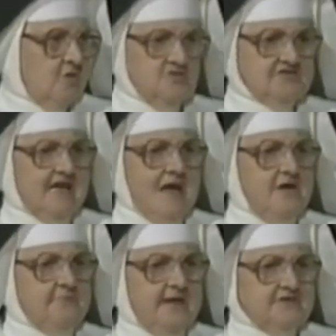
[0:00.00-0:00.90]
Who said I'm
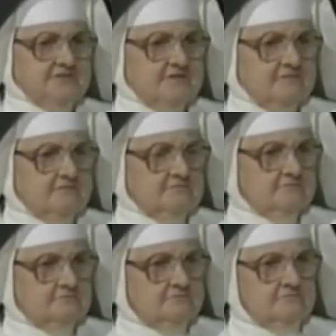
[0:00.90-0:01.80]
impatient?
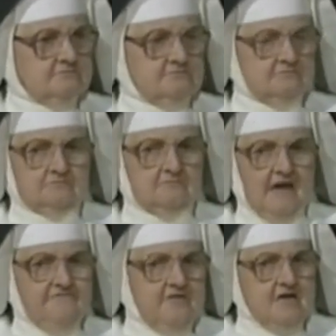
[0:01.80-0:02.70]
I'm
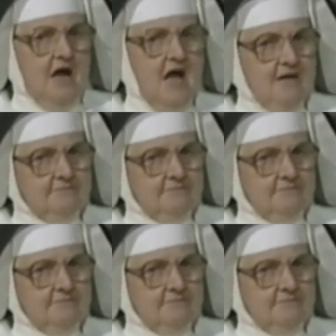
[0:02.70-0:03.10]
very calm